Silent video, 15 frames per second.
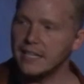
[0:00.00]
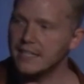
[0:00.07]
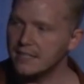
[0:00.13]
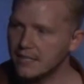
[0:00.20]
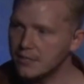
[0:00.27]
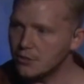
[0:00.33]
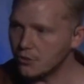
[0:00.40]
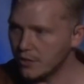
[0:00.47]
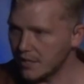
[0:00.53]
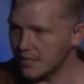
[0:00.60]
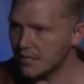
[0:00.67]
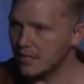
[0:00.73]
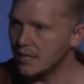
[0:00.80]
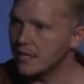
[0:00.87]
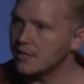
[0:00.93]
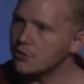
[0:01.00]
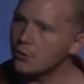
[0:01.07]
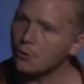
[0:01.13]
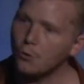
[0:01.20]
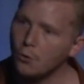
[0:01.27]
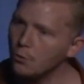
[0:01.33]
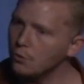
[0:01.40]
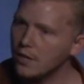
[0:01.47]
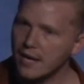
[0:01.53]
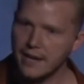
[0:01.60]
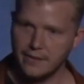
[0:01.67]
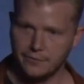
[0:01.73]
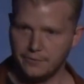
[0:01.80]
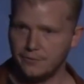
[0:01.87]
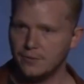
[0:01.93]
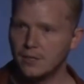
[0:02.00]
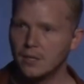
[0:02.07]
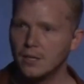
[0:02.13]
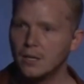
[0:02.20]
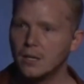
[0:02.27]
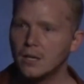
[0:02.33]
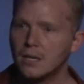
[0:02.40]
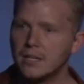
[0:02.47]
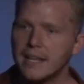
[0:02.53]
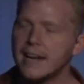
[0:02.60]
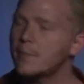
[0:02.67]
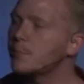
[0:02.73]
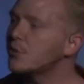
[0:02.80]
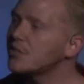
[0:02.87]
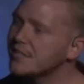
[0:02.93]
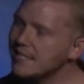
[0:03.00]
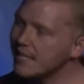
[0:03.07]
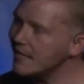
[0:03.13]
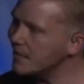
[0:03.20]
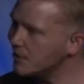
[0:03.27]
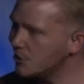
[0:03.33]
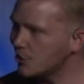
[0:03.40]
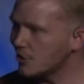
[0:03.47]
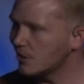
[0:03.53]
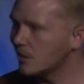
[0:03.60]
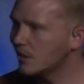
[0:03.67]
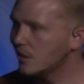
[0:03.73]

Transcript: he's interested in, is your whole life, not a percentage.